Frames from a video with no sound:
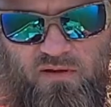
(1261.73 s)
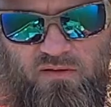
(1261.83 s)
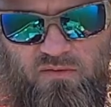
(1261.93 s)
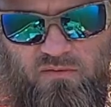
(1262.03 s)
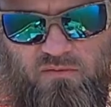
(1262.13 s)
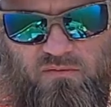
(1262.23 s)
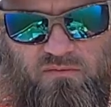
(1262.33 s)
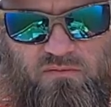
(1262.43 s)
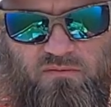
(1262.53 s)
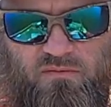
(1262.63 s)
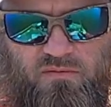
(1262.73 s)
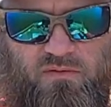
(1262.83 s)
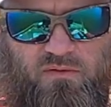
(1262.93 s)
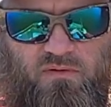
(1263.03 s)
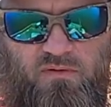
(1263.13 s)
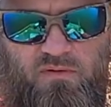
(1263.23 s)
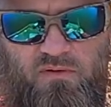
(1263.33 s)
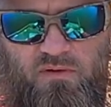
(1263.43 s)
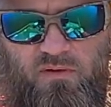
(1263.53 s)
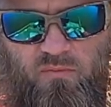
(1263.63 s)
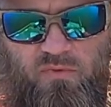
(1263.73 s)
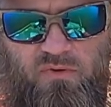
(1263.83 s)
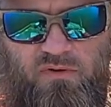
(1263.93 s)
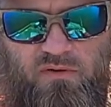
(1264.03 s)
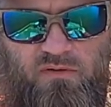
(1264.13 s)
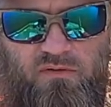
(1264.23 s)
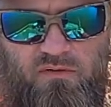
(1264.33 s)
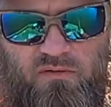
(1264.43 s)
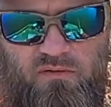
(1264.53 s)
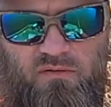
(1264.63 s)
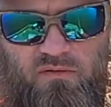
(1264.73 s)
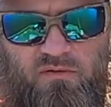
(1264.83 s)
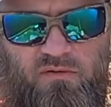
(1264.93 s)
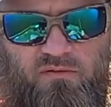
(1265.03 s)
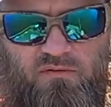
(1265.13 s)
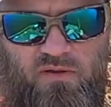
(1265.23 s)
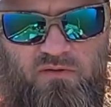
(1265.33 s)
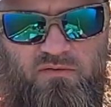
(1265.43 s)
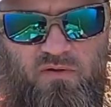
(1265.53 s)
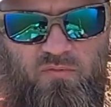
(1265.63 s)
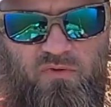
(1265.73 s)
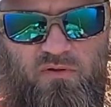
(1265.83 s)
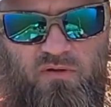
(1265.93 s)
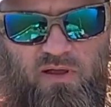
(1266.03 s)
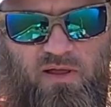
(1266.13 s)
tail, willing to chase something with a little